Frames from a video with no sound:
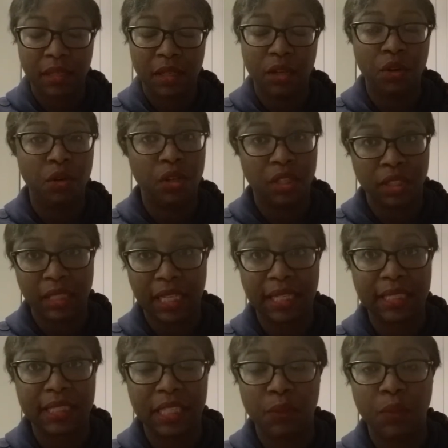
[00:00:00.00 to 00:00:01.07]
or like
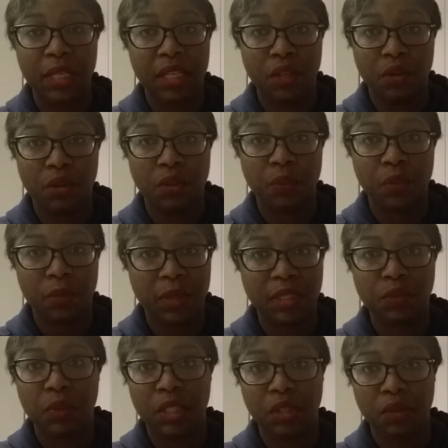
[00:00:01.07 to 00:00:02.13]
I said, we didn't go in the room
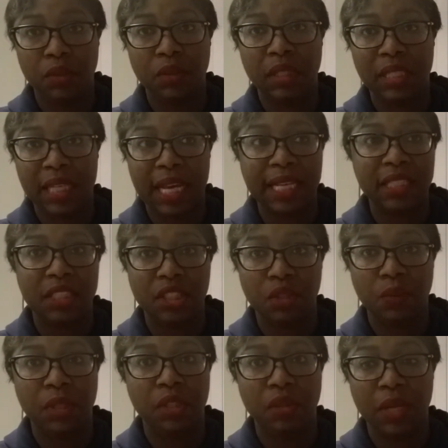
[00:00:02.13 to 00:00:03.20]
because we knew in
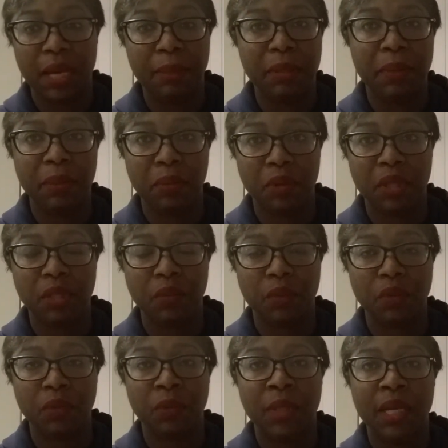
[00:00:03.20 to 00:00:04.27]
ICU, we knew how many people were in the
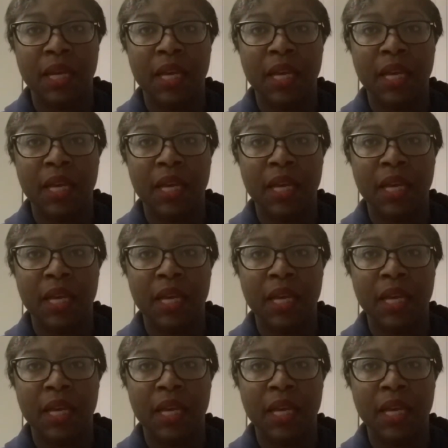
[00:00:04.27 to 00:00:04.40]
room.